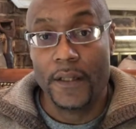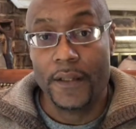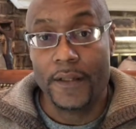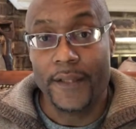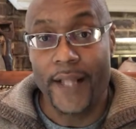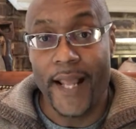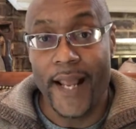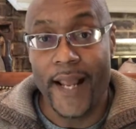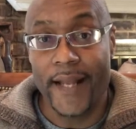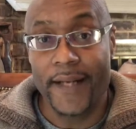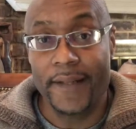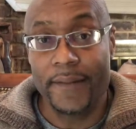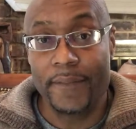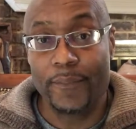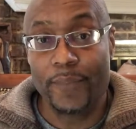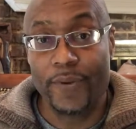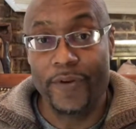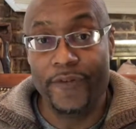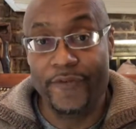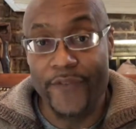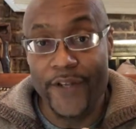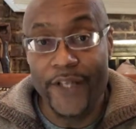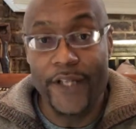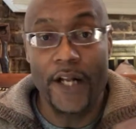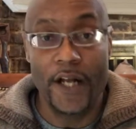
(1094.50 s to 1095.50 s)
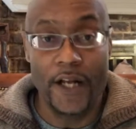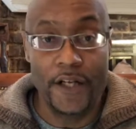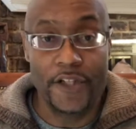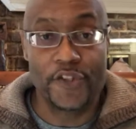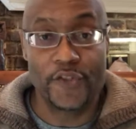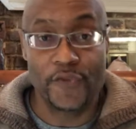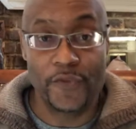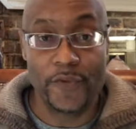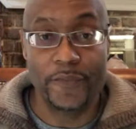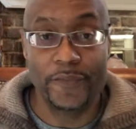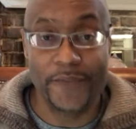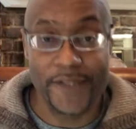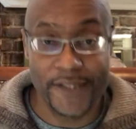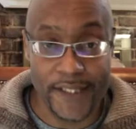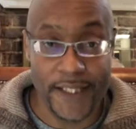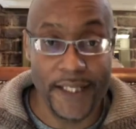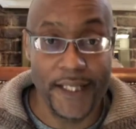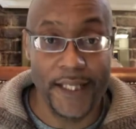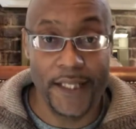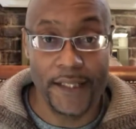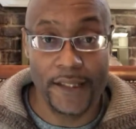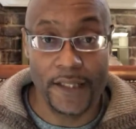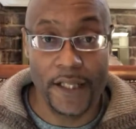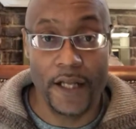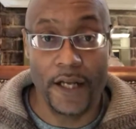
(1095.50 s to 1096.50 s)
that prevent us from
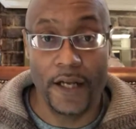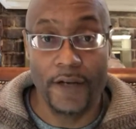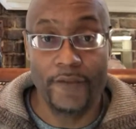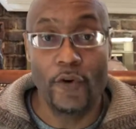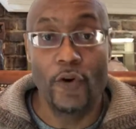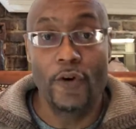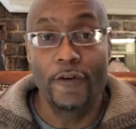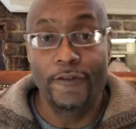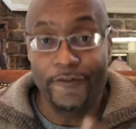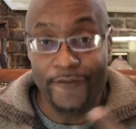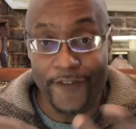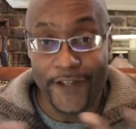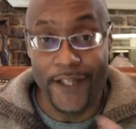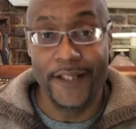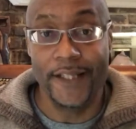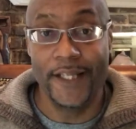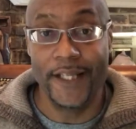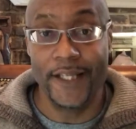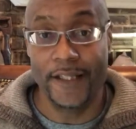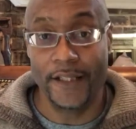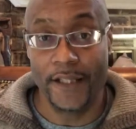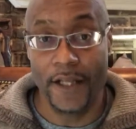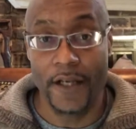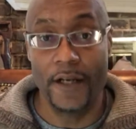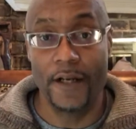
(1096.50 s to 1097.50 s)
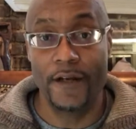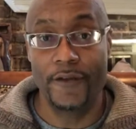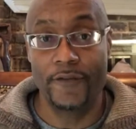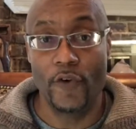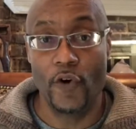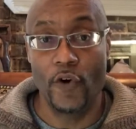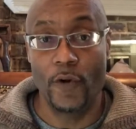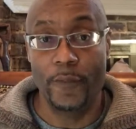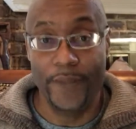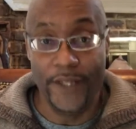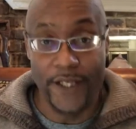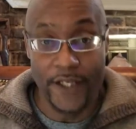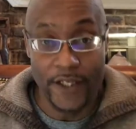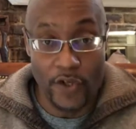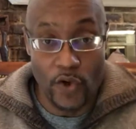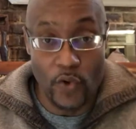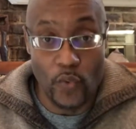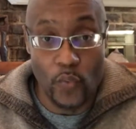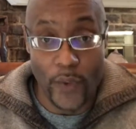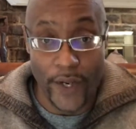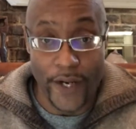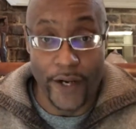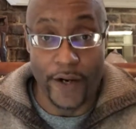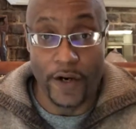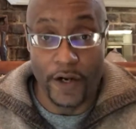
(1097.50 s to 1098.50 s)
seeing love or feeling love or being
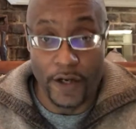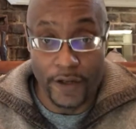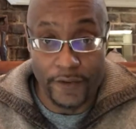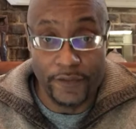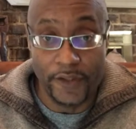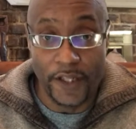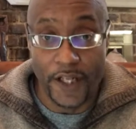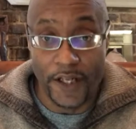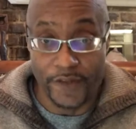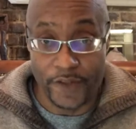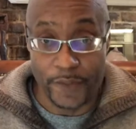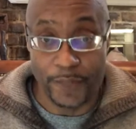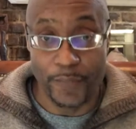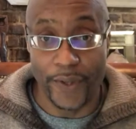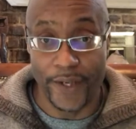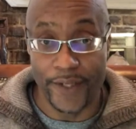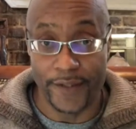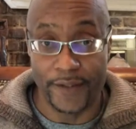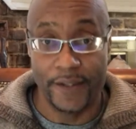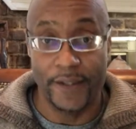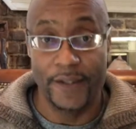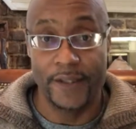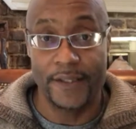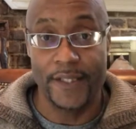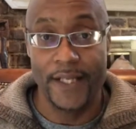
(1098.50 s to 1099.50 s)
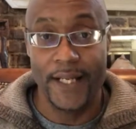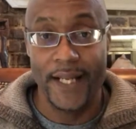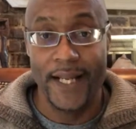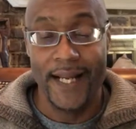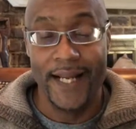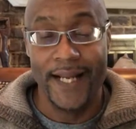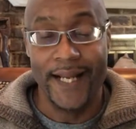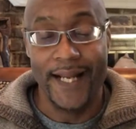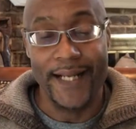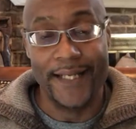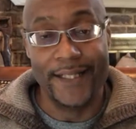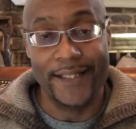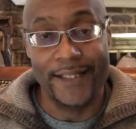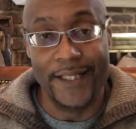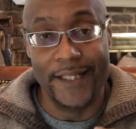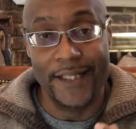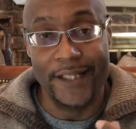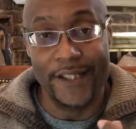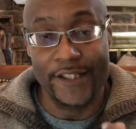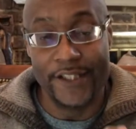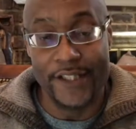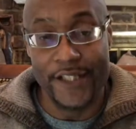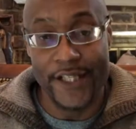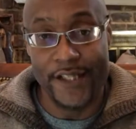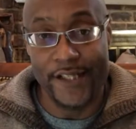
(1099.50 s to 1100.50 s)
aware of love's presence. It
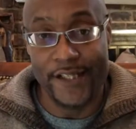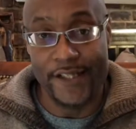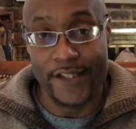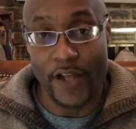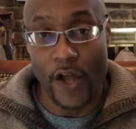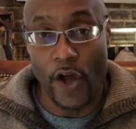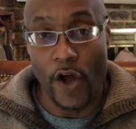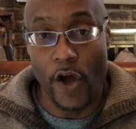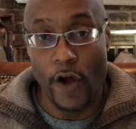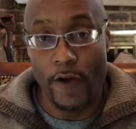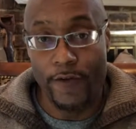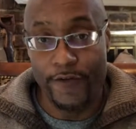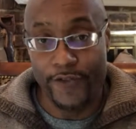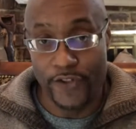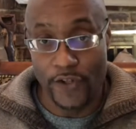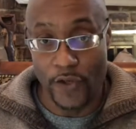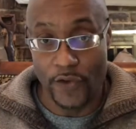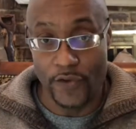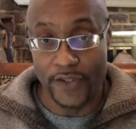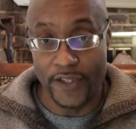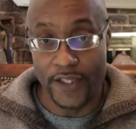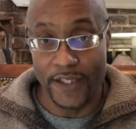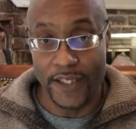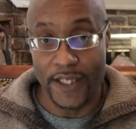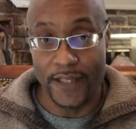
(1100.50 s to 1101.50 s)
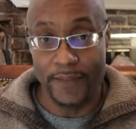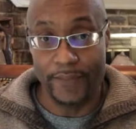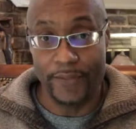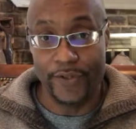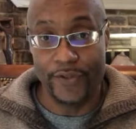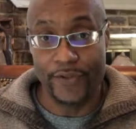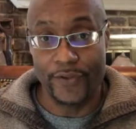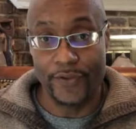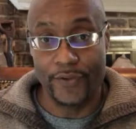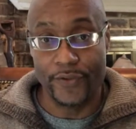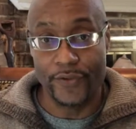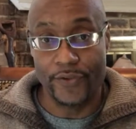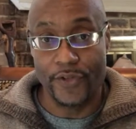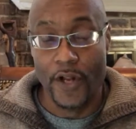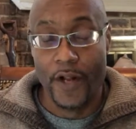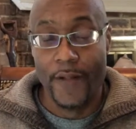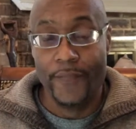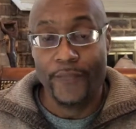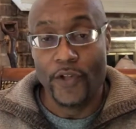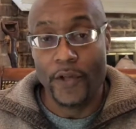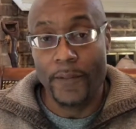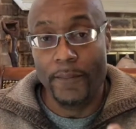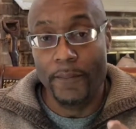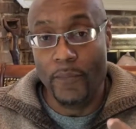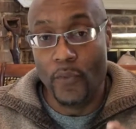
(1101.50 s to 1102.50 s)
dissolves those inhibitors.
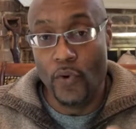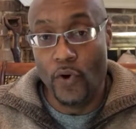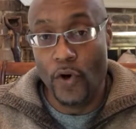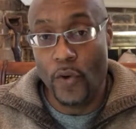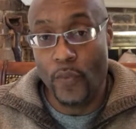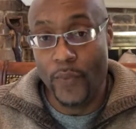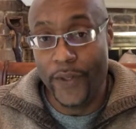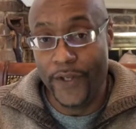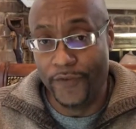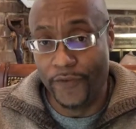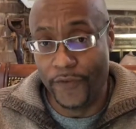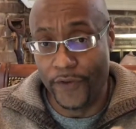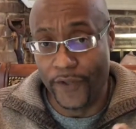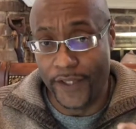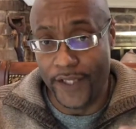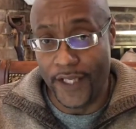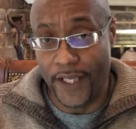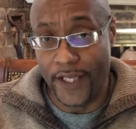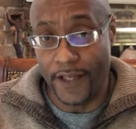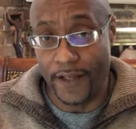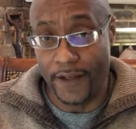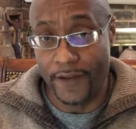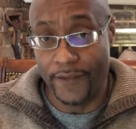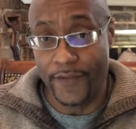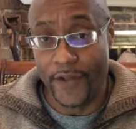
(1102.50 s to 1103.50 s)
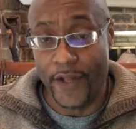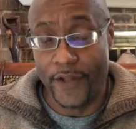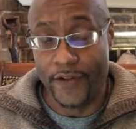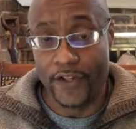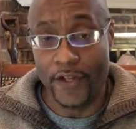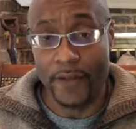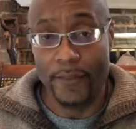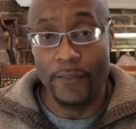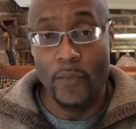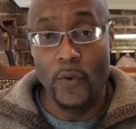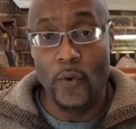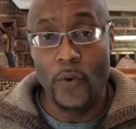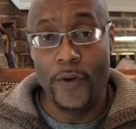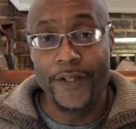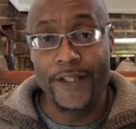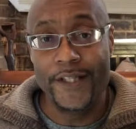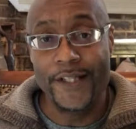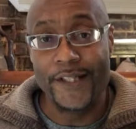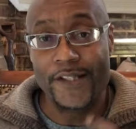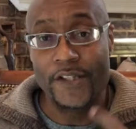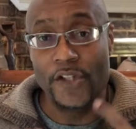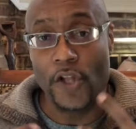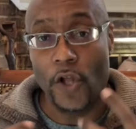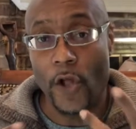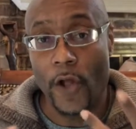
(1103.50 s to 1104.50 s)
The more we forgive, the more it
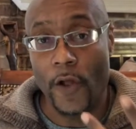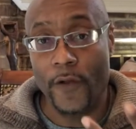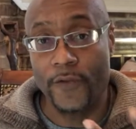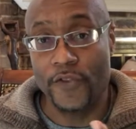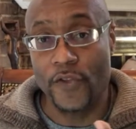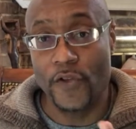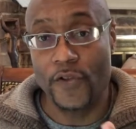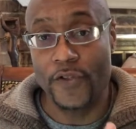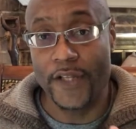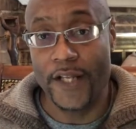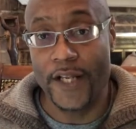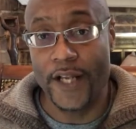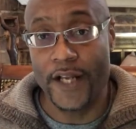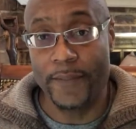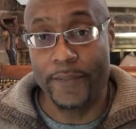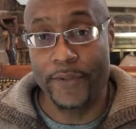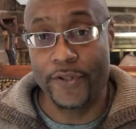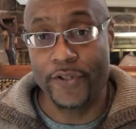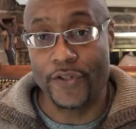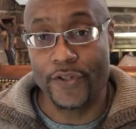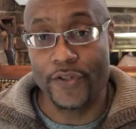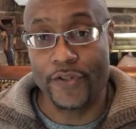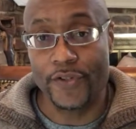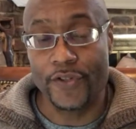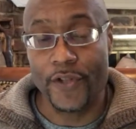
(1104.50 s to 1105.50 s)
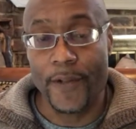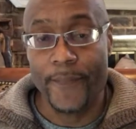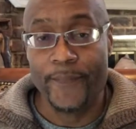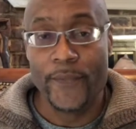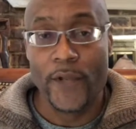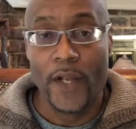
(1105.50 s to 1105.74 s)
dissolves those inhibitors.